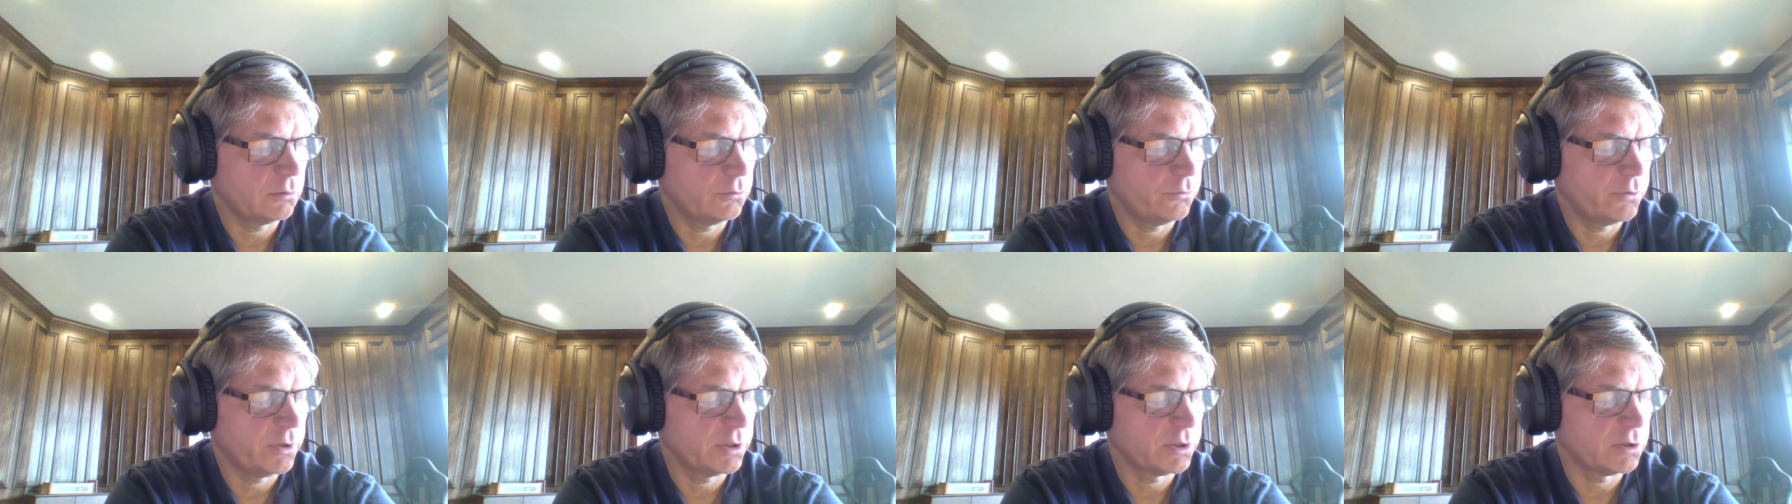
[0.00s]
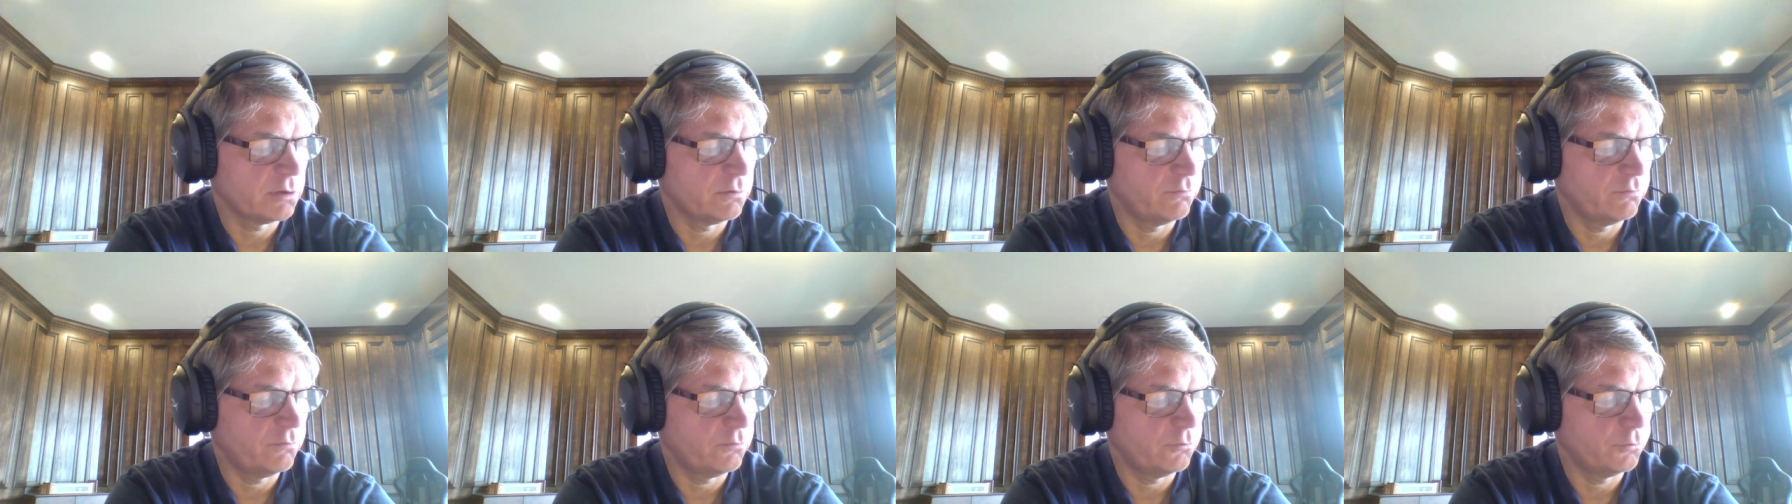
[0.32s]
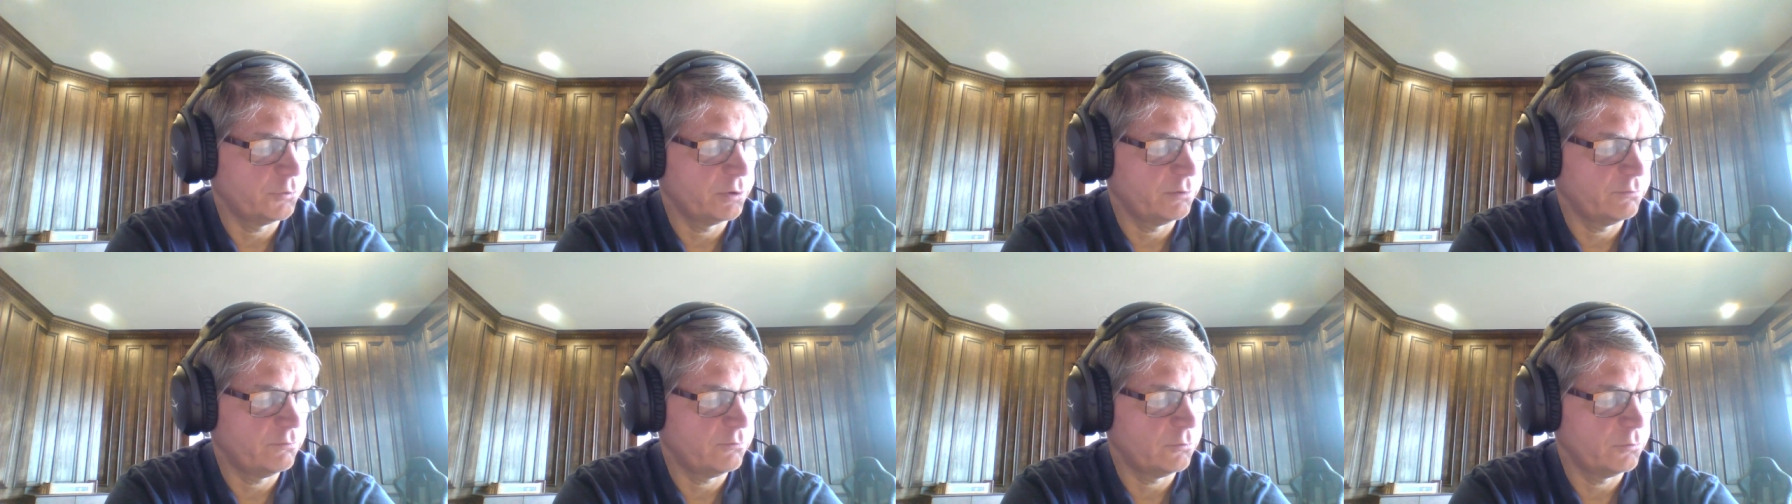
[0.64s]
Question
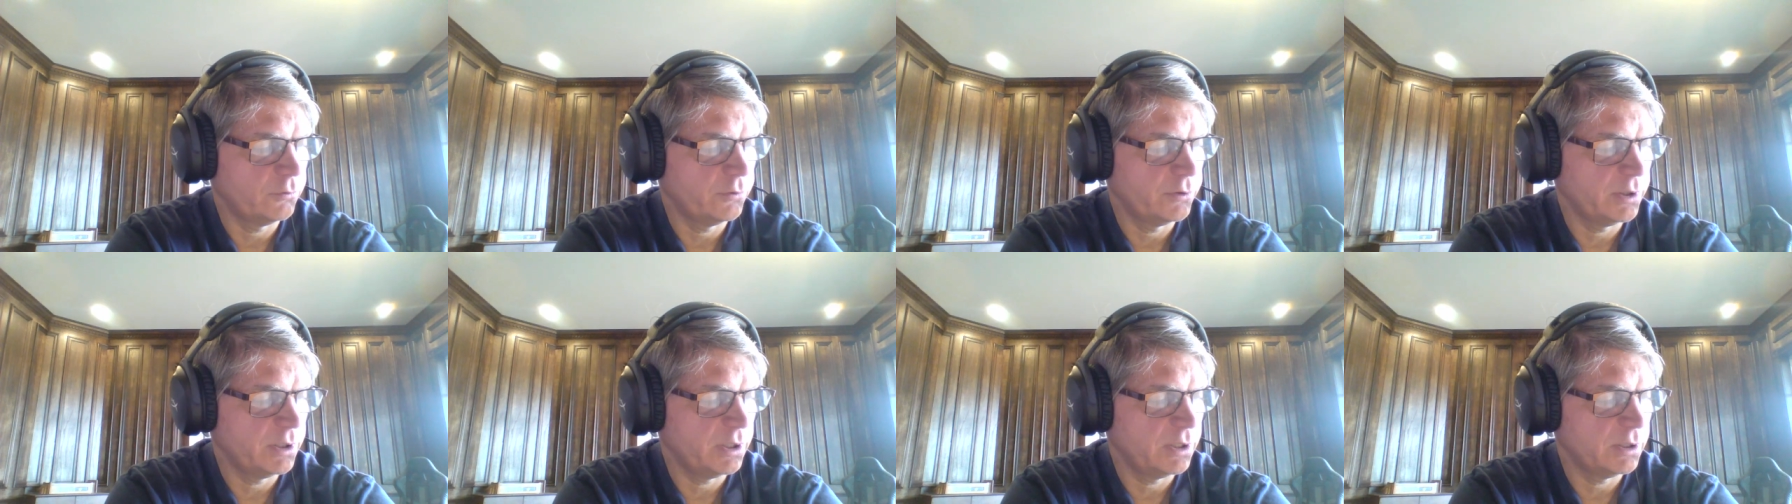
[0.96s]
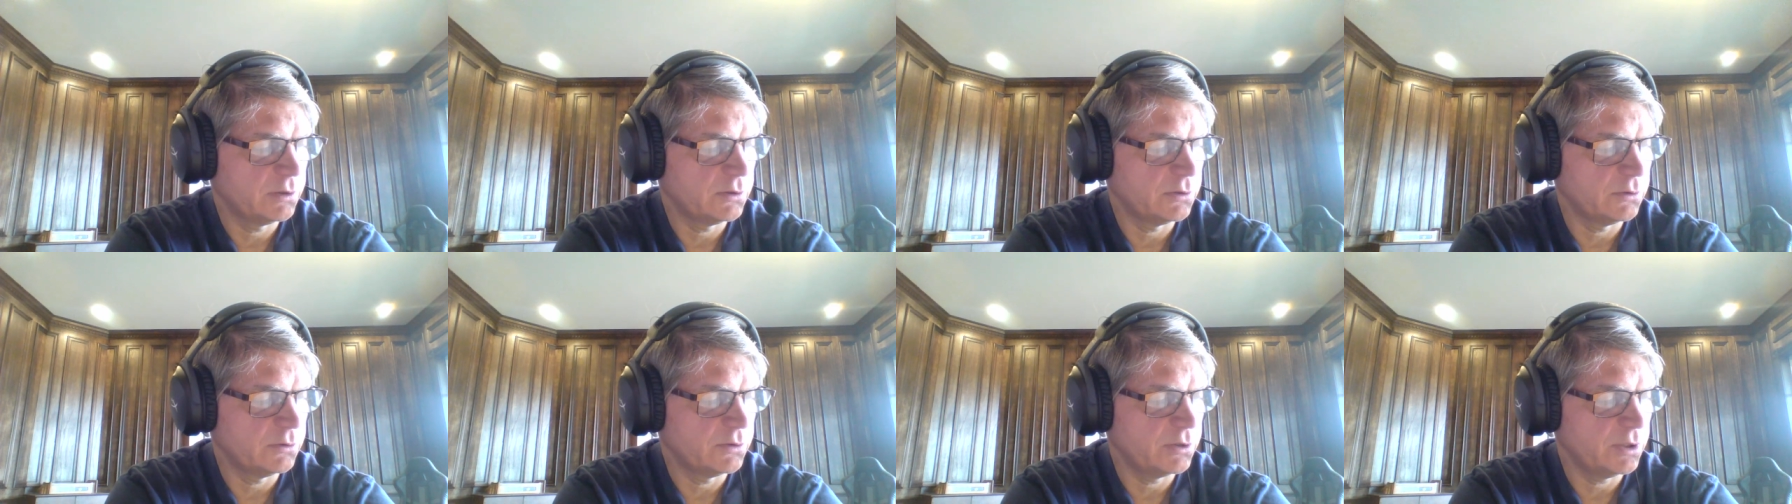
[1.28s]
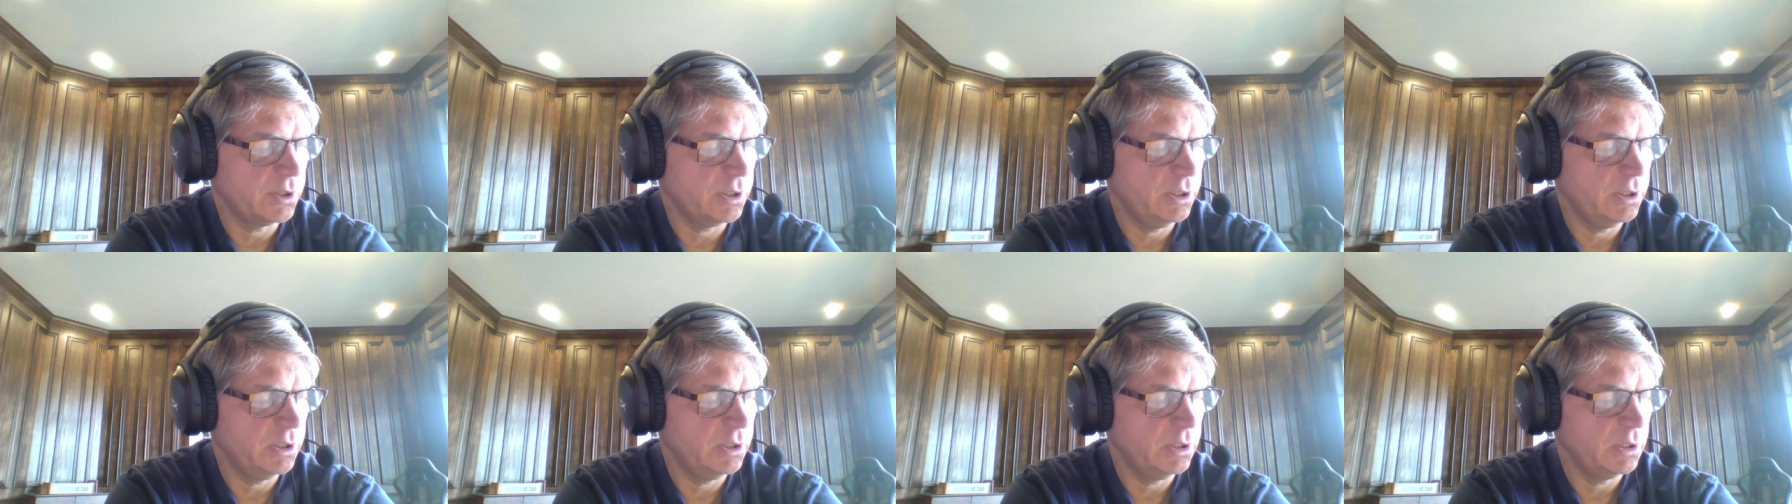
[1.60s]
44, the answer is
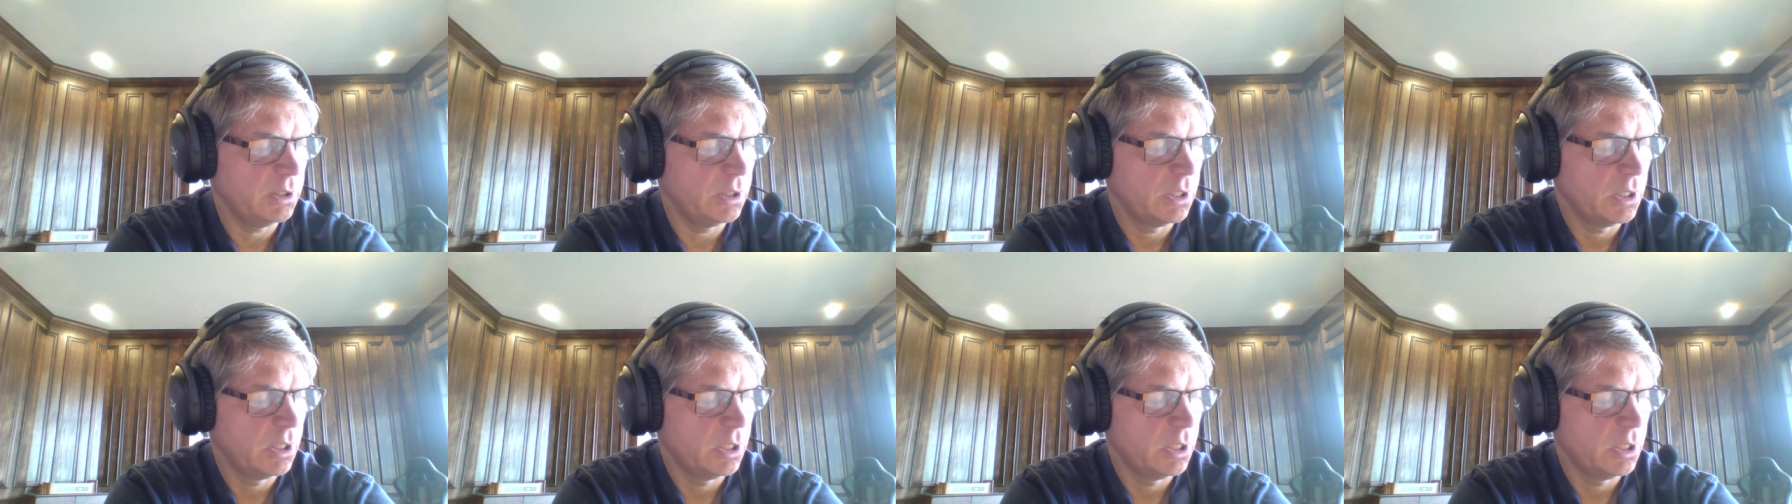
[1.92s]
E.